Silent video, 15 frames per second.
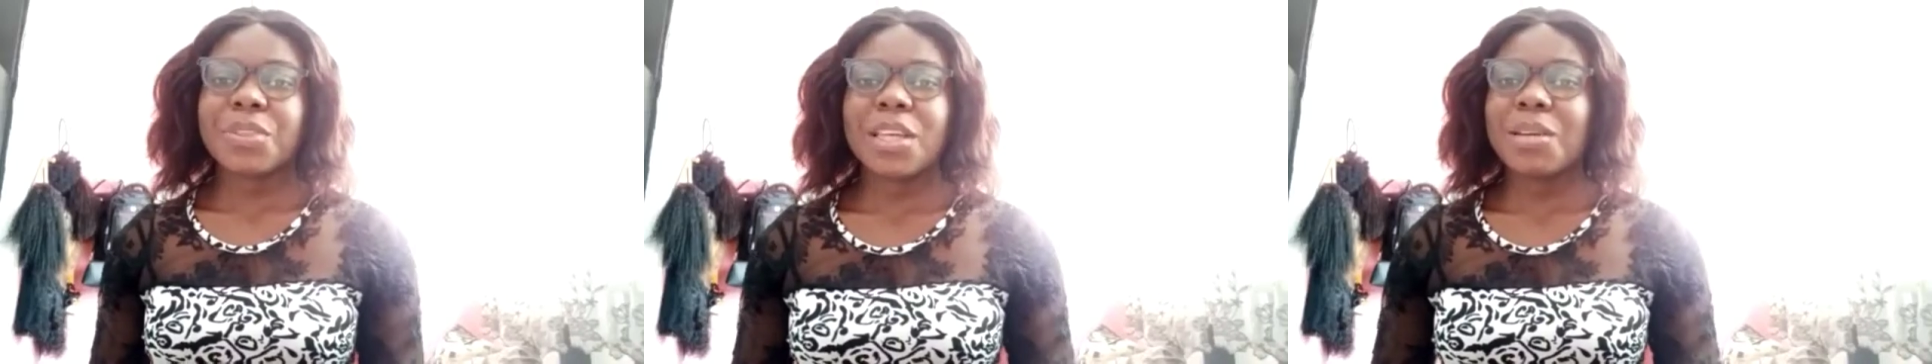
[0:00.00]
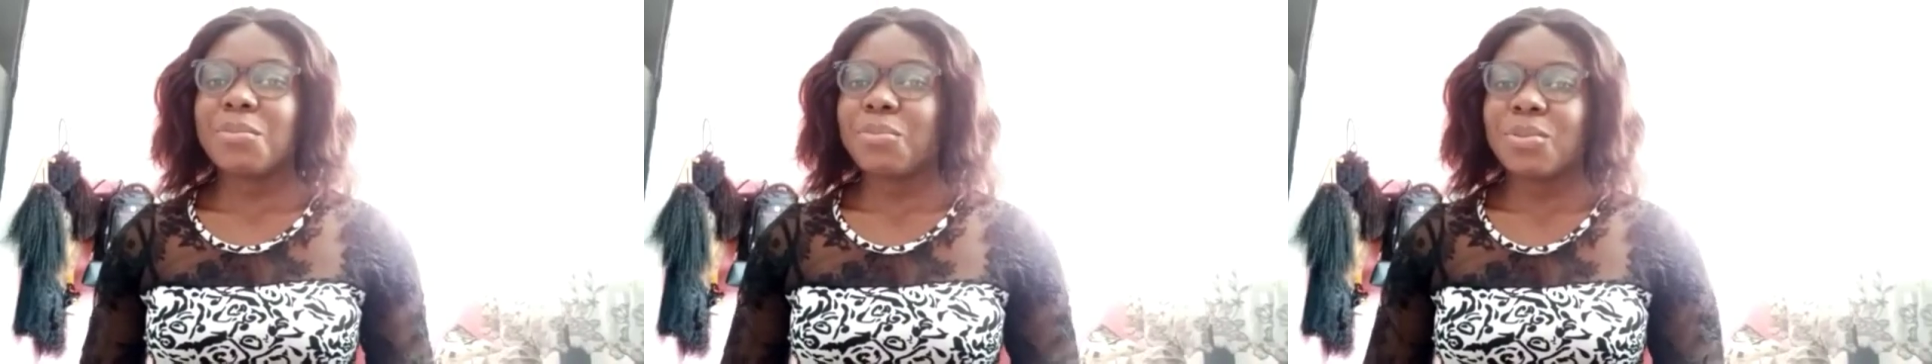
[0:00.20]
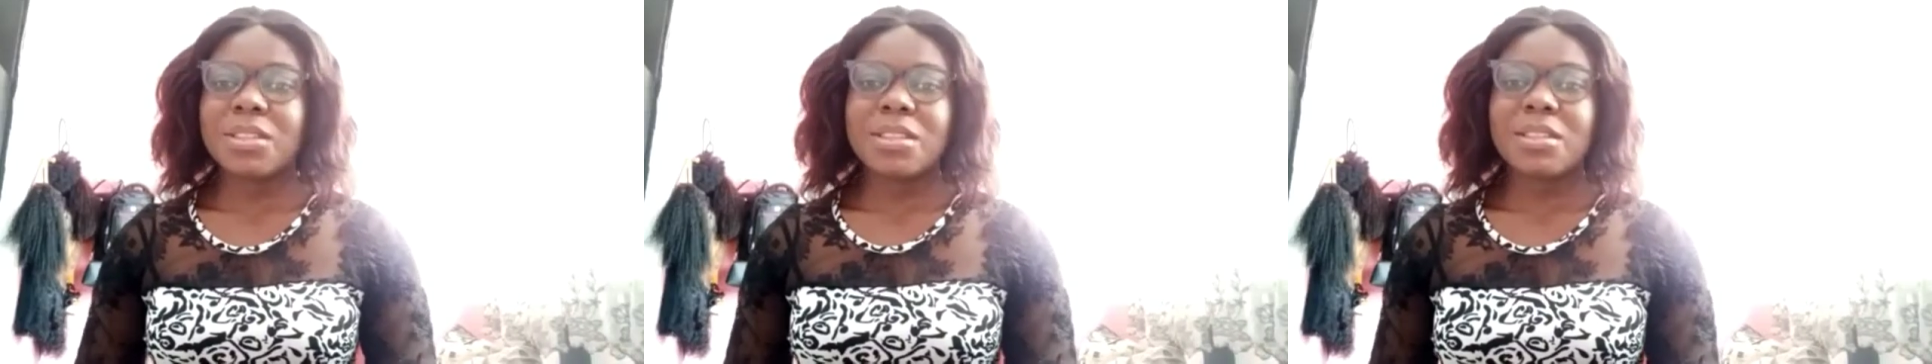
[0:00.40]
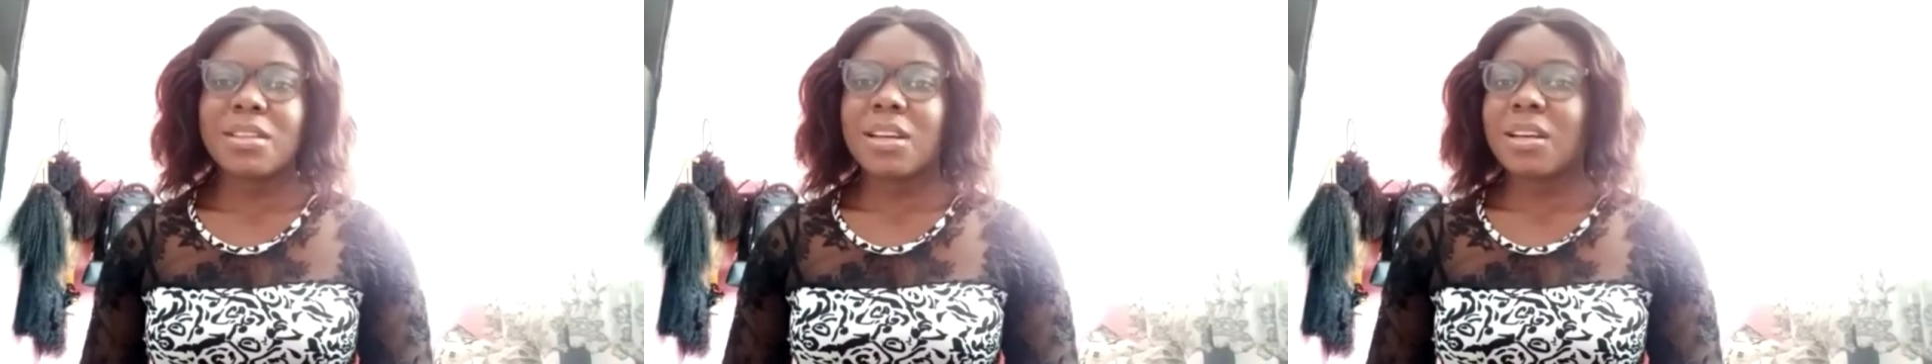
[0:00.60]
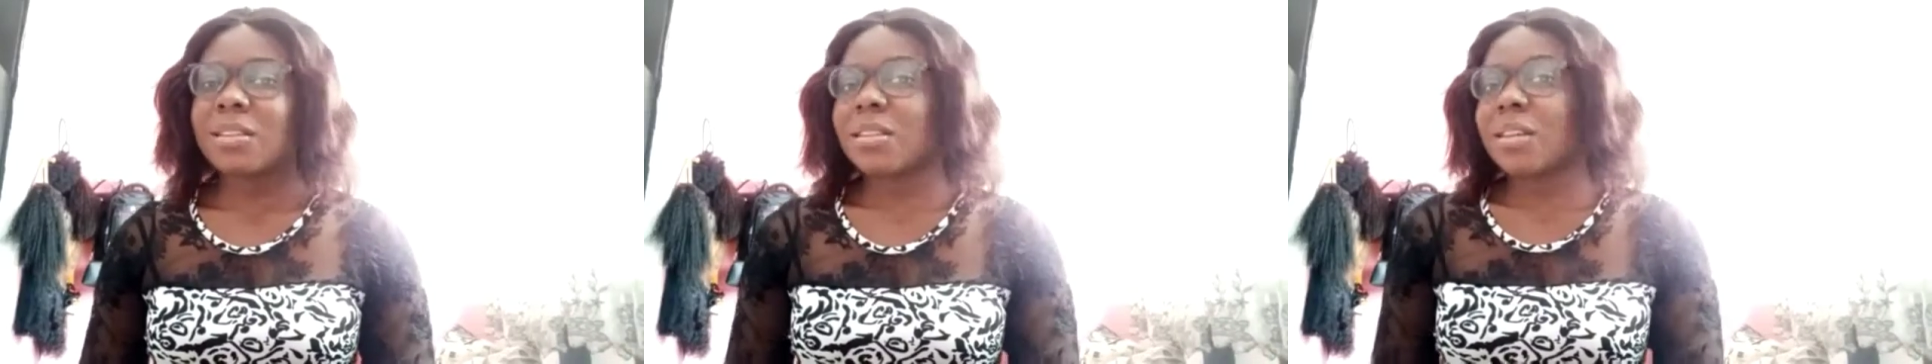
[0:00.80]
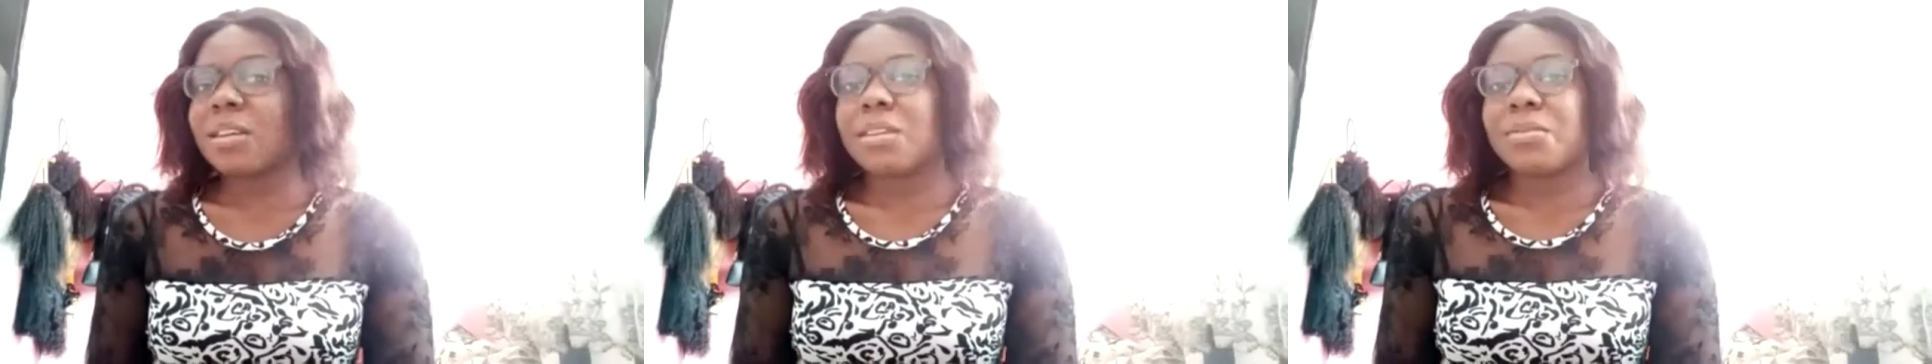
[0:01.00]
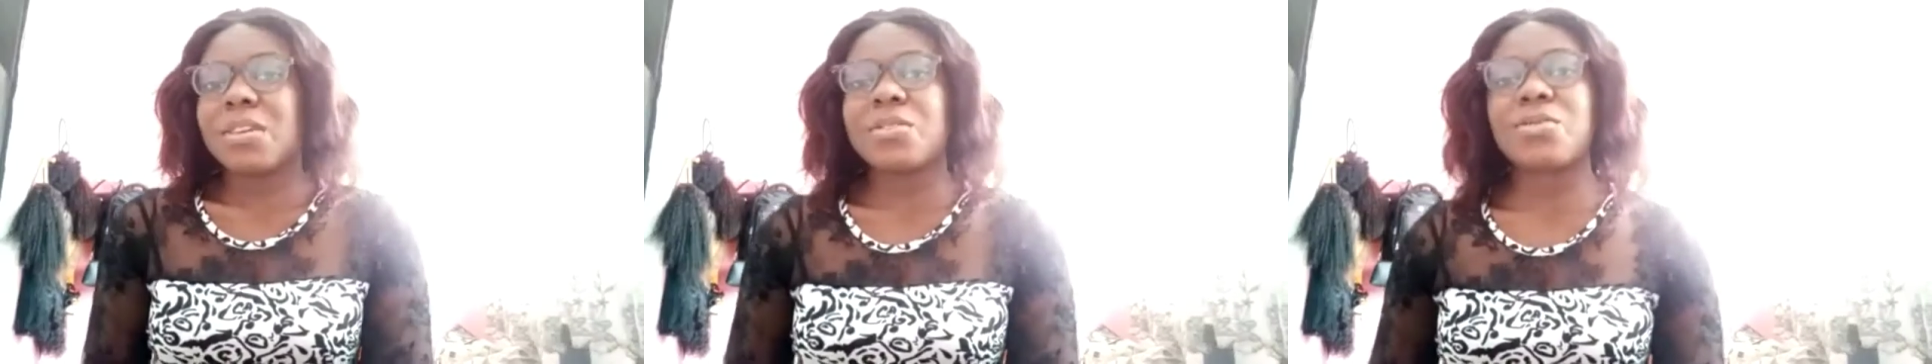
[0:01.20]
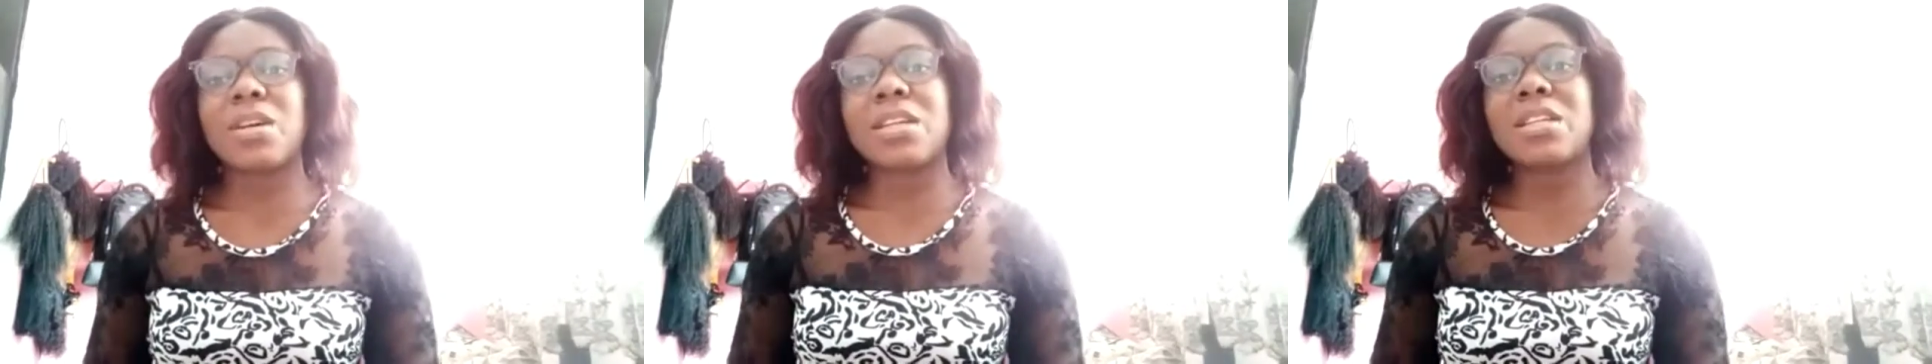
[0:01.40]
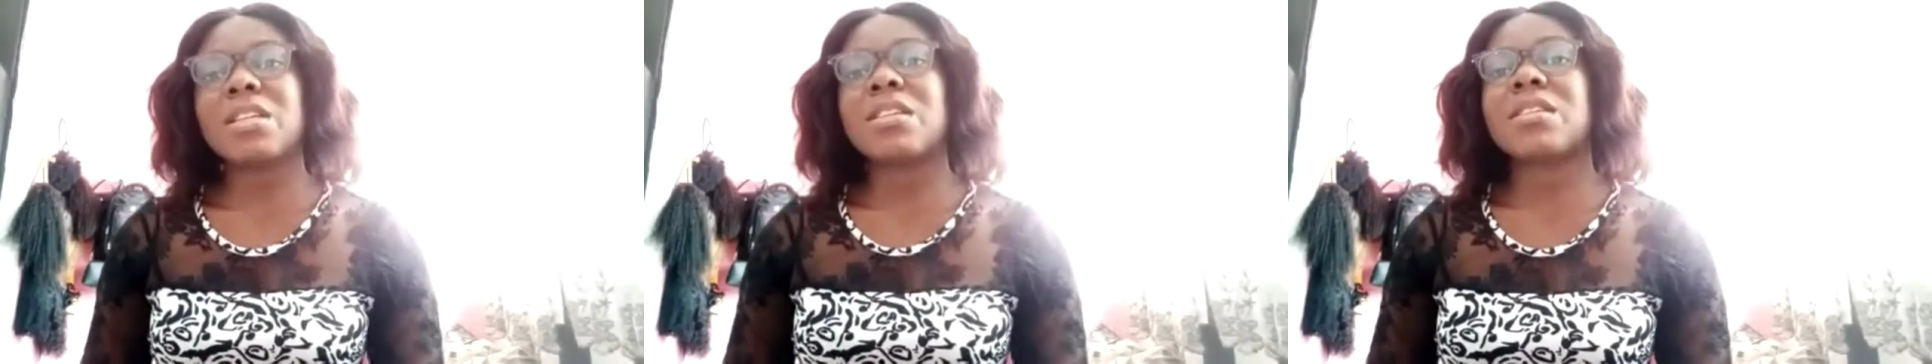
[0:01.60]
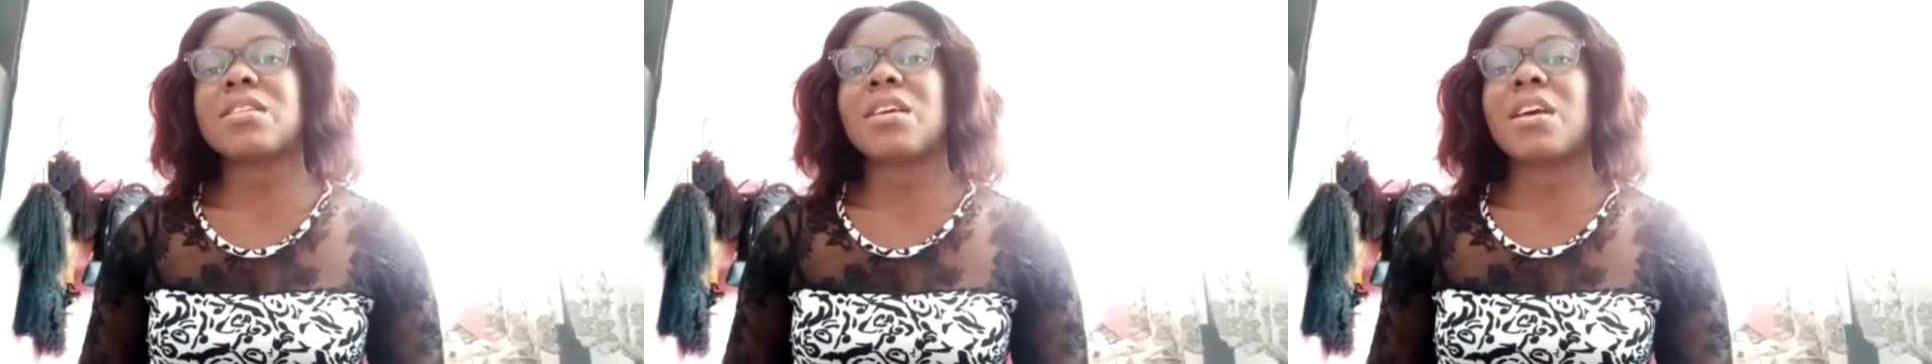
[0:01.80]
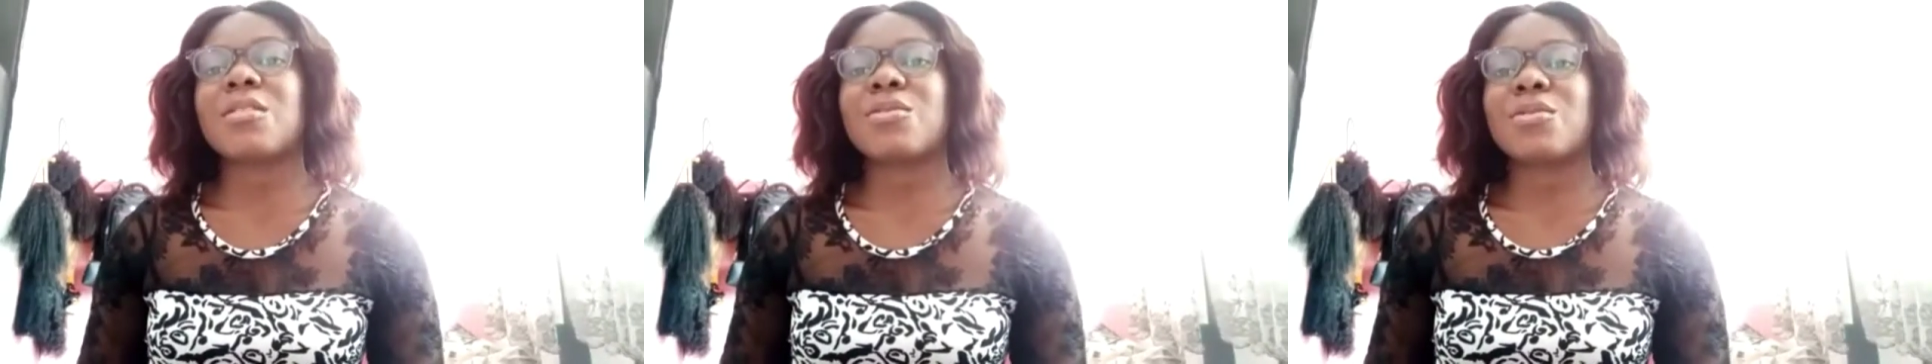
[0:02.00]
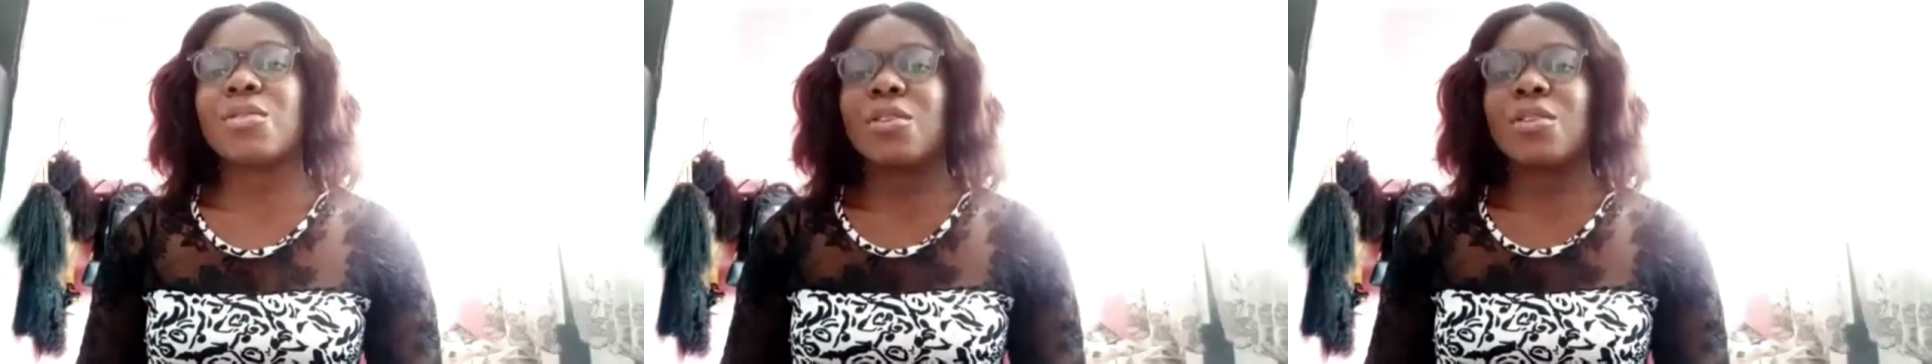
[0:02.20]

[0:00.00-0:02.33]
keep reading, and eventually it gets to